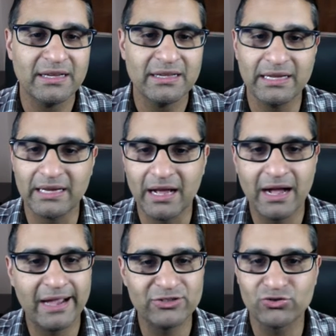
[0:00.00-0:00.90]
Like,
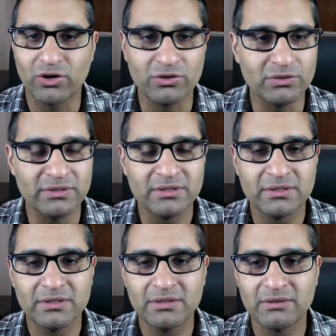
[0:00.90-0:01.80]
I struggled
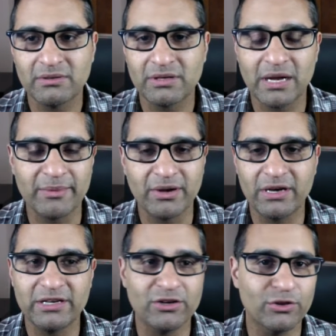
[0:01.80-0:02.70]
coming on
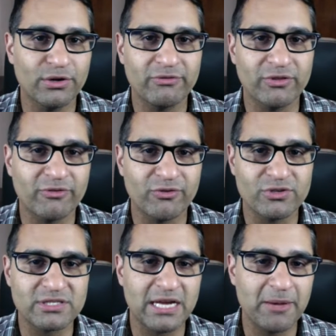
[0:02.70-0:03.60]
here and learning for the
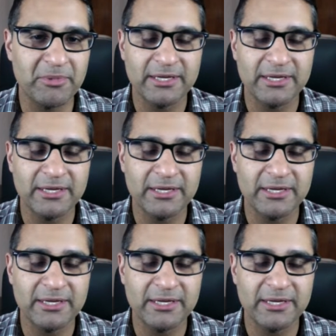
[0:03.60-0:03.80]
first time.